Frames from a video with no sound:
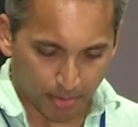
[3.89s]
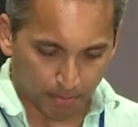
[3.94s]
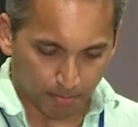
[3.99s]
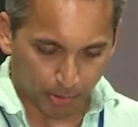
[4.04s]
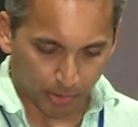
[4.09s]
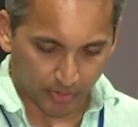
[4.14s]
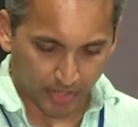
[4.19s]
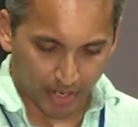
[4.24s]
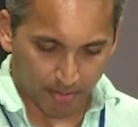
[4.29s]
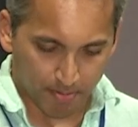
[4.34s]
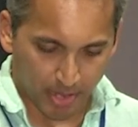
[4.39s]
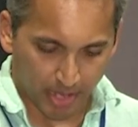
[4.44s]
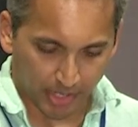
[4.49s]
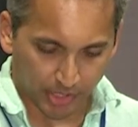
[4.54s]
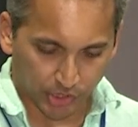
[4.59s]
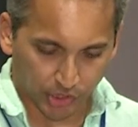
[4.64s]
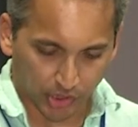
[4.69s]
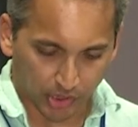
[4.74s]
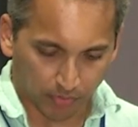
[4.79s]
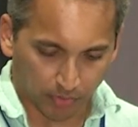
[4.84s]
a program
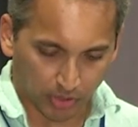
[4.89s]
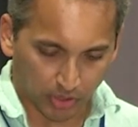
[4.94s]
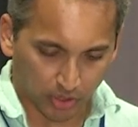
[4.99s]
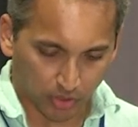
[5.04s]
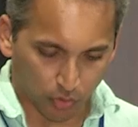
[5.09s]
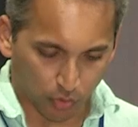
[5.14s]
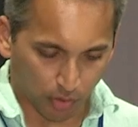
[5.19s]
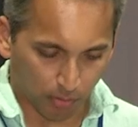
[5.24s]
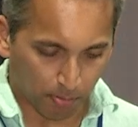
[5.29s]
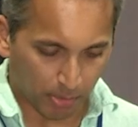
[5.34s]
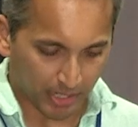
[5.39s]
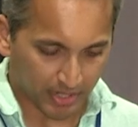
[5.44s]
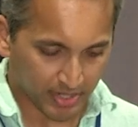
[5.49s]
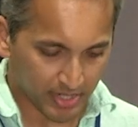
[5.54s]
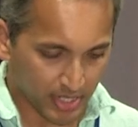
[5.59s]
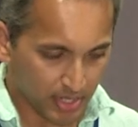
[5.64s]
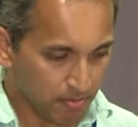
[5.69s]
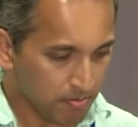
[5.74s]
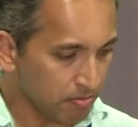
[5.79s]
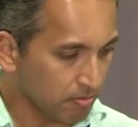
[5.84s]
manager with the Google Plus
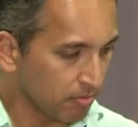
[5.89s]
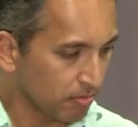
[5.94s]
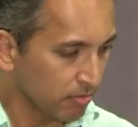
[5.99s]
team.